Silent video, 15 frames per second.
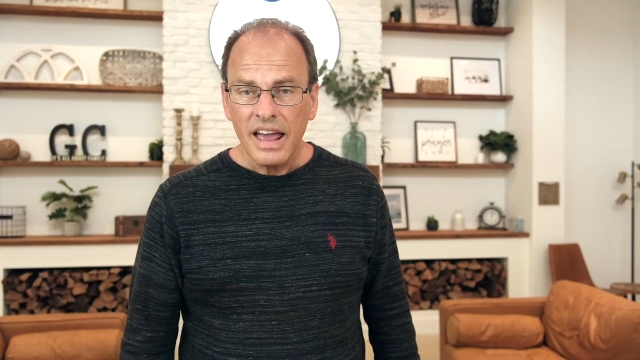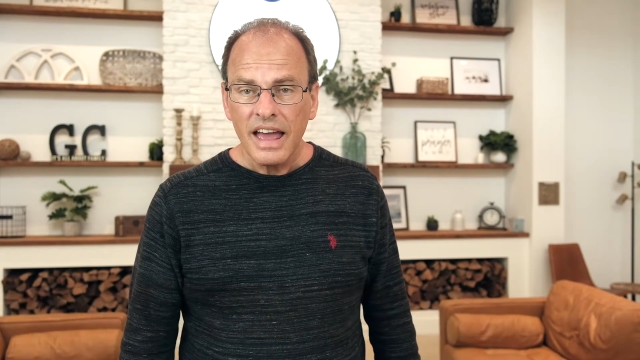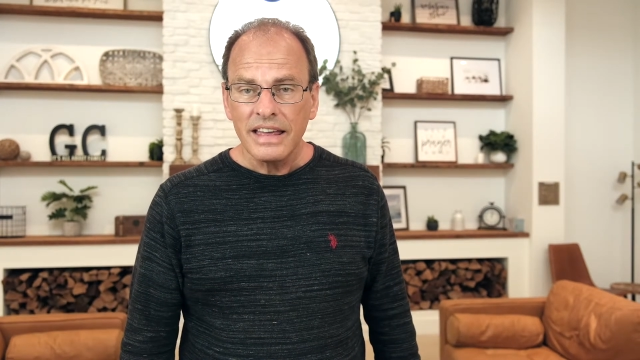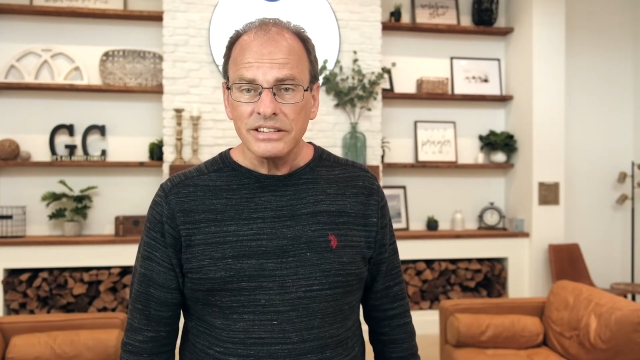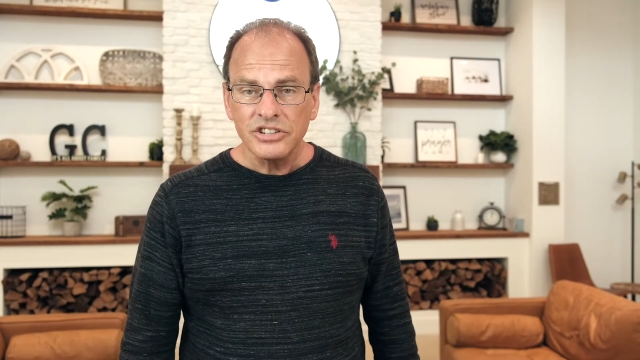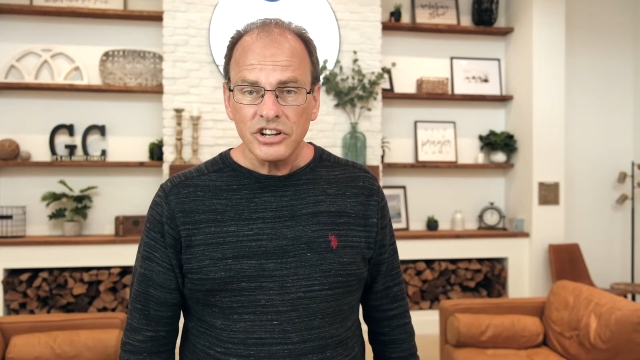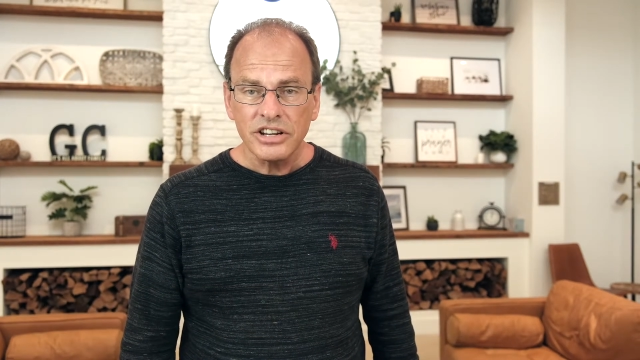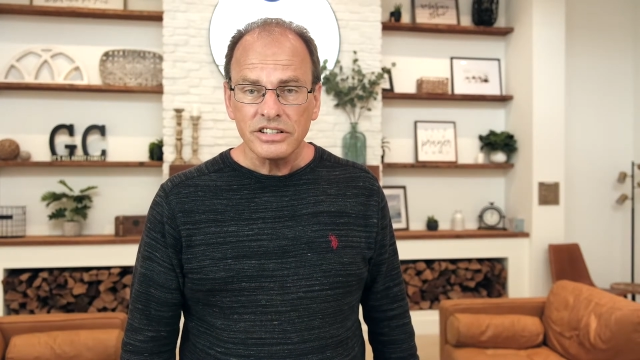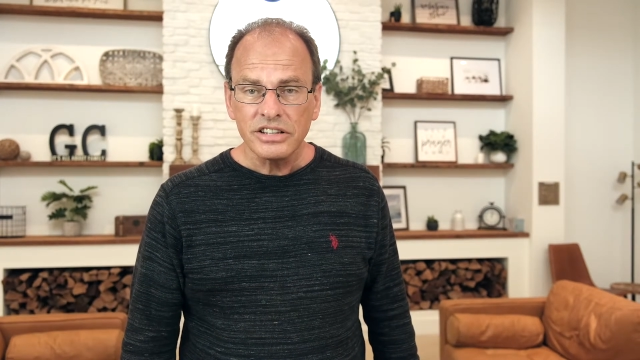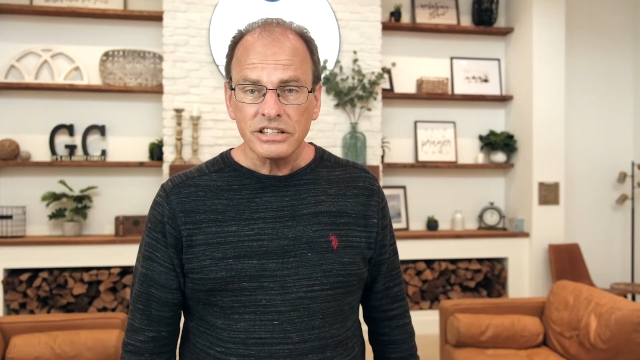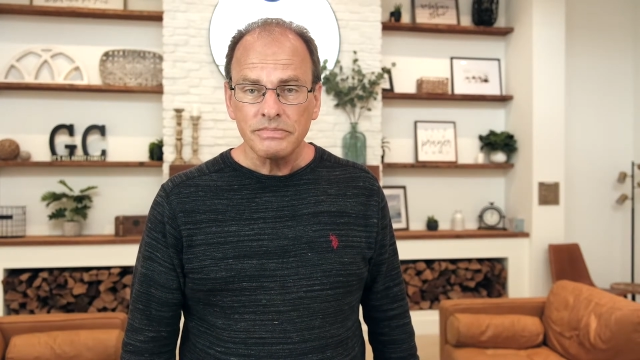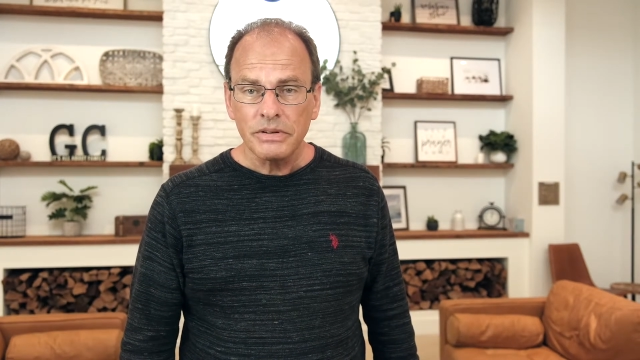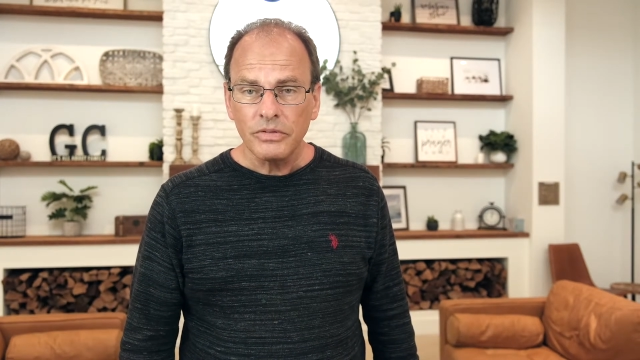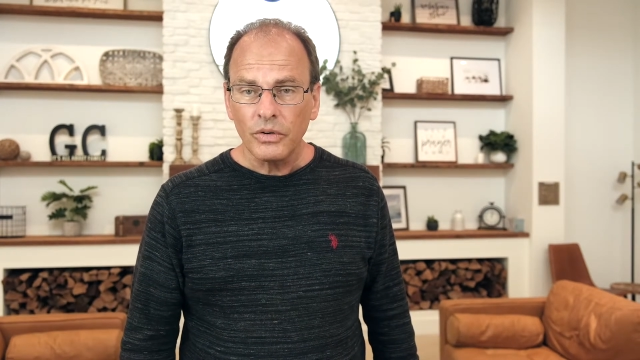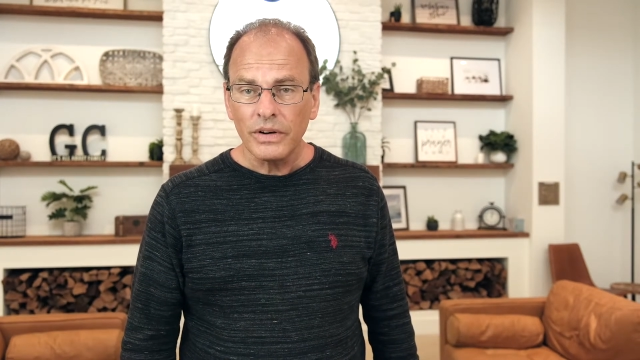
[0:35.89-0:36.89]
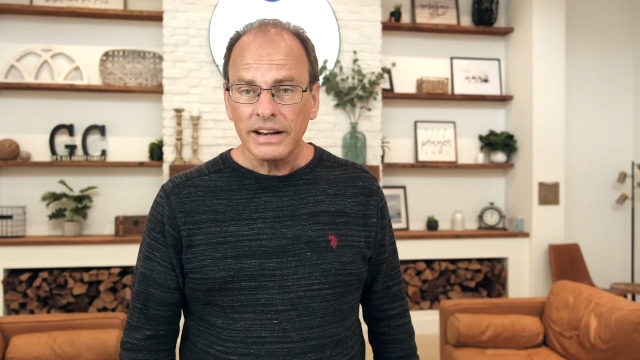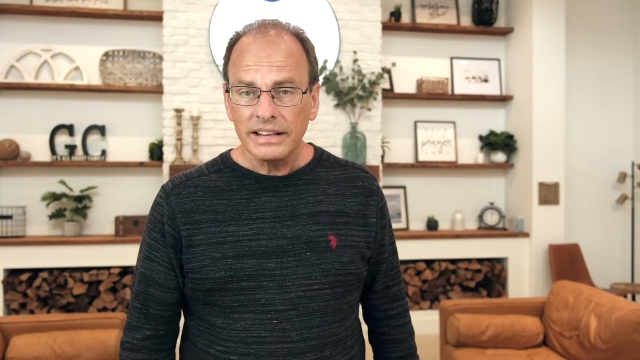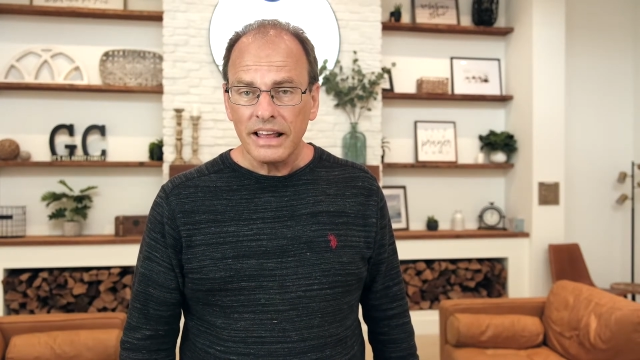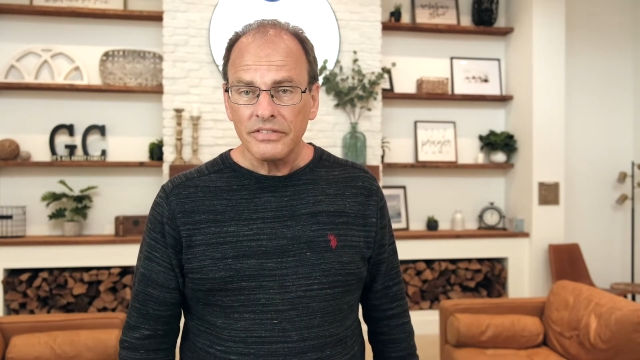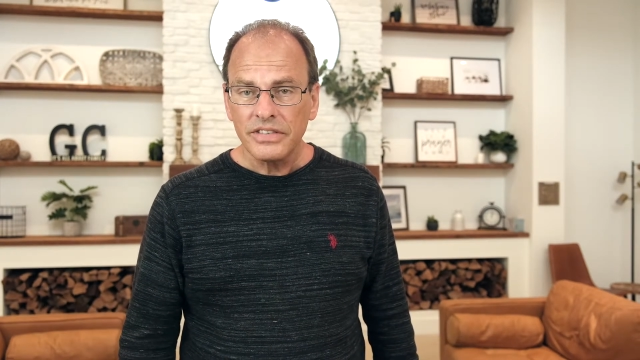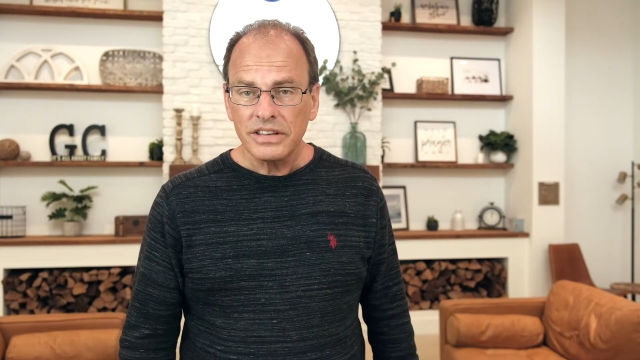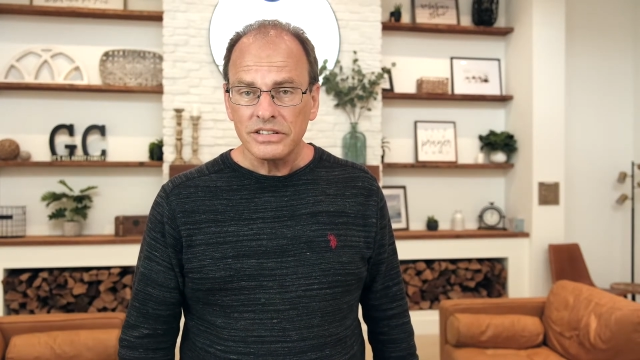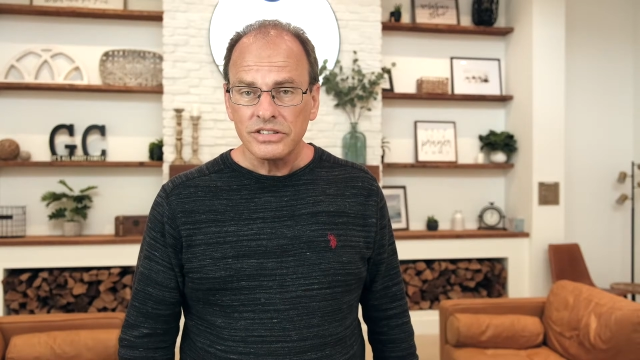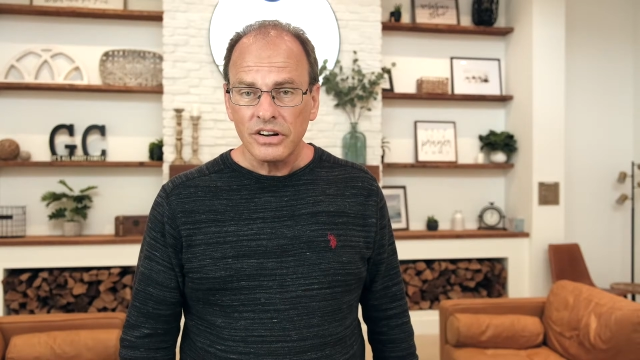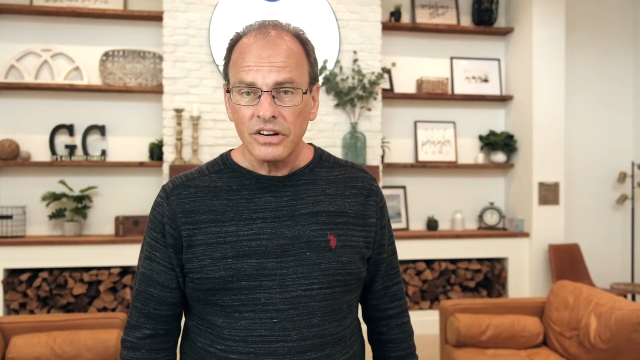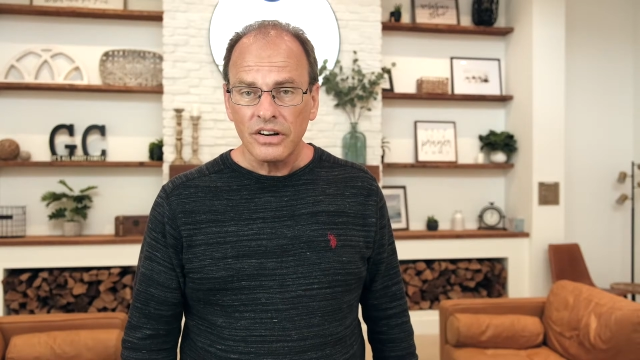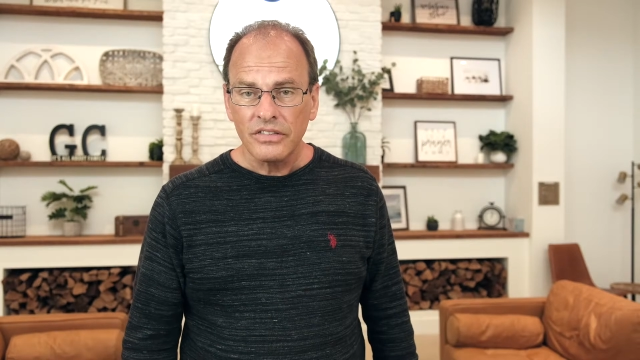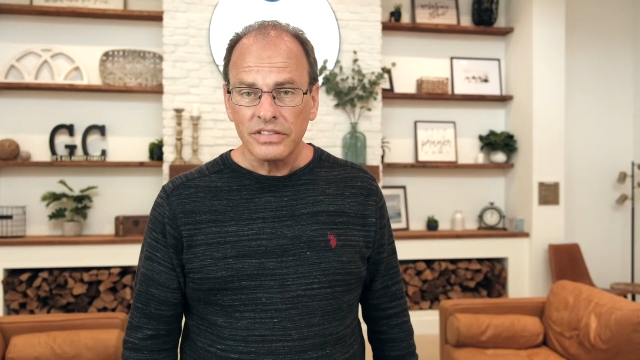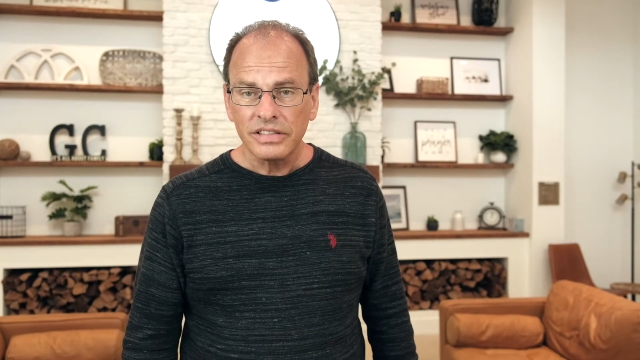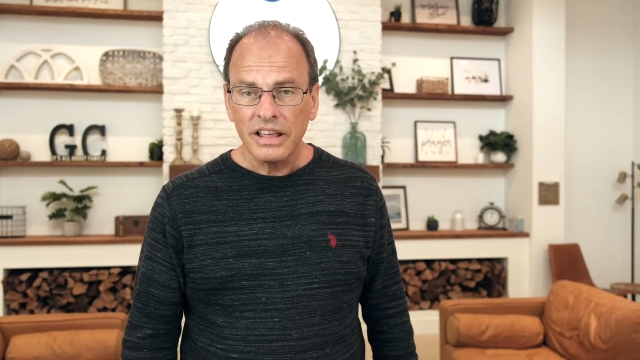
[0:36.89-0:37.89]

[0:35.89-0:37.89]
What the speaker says: And Jesus, before he left this earth,